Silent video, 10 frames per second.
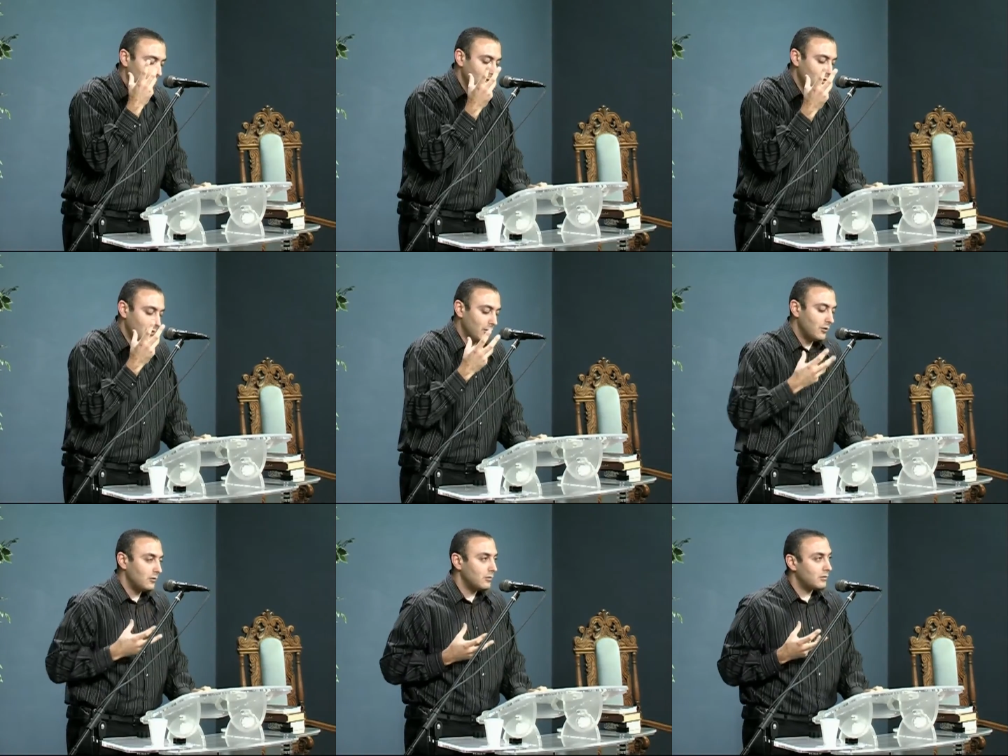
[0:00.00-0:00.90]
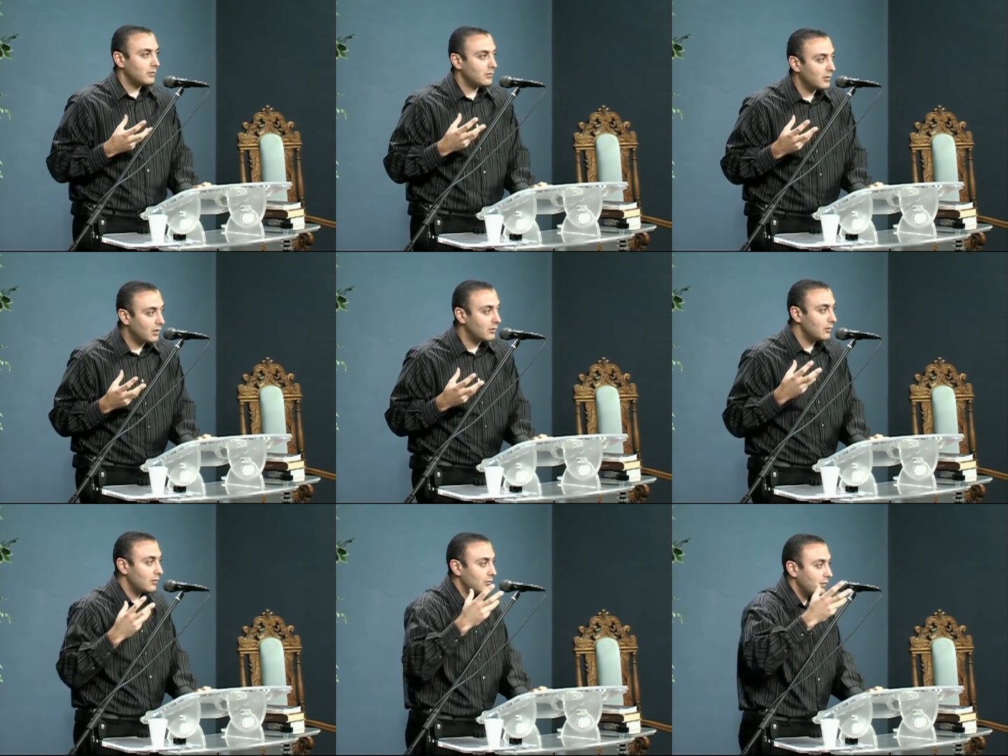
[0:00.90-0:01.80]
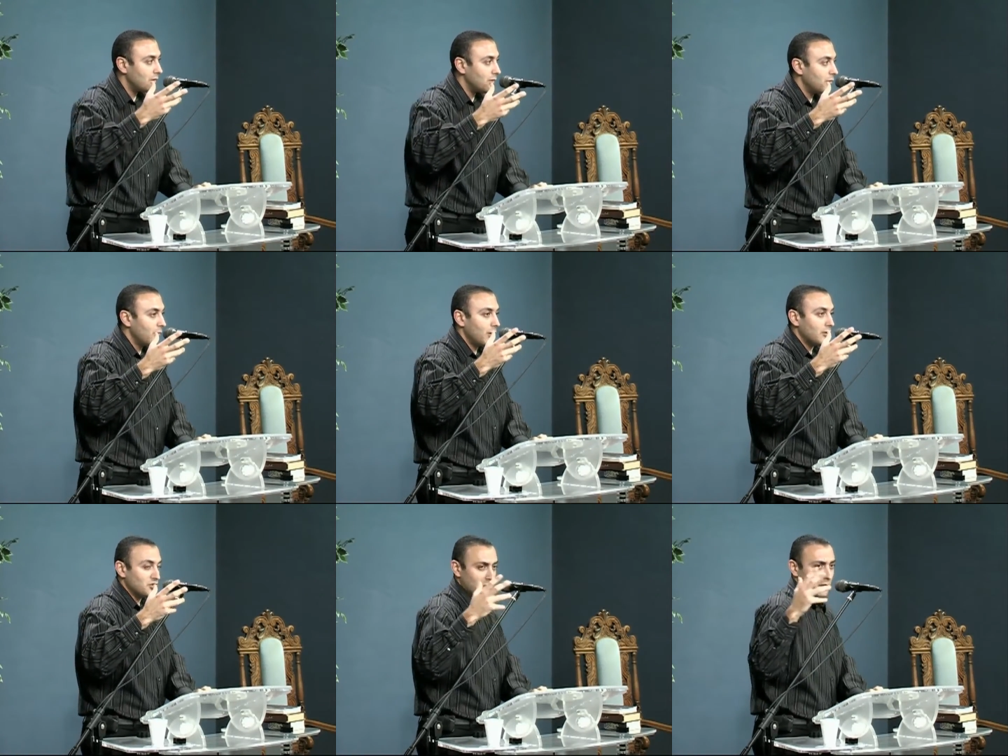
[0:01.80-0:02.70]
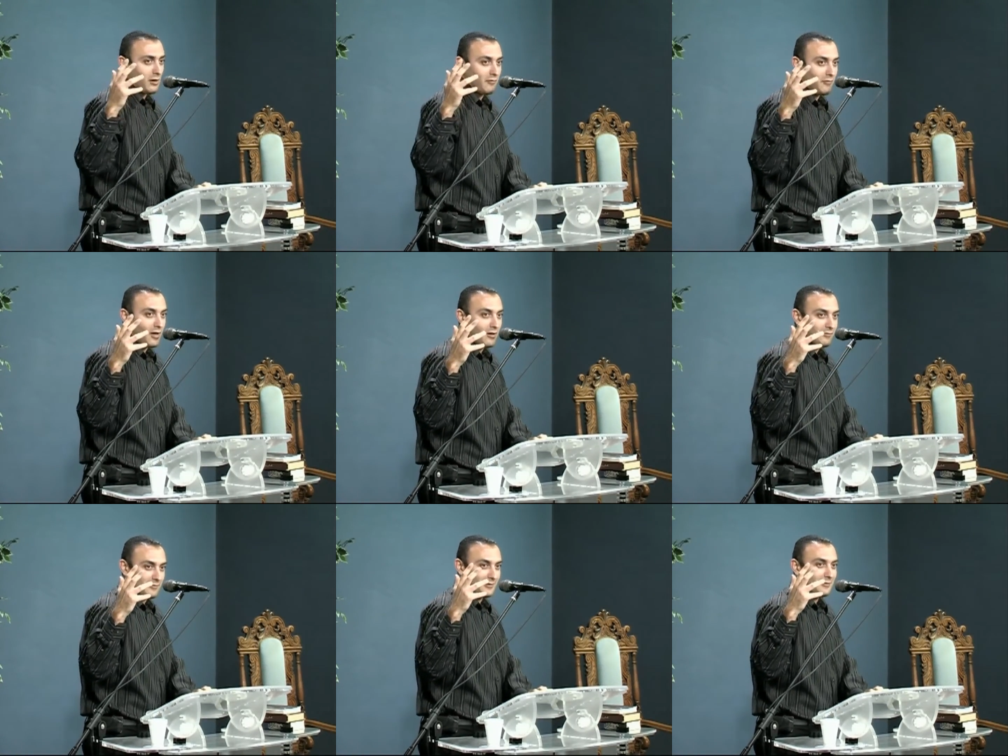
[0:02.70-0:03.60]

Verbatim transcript: You know? I don't know what you wear, Chanel 5, huh?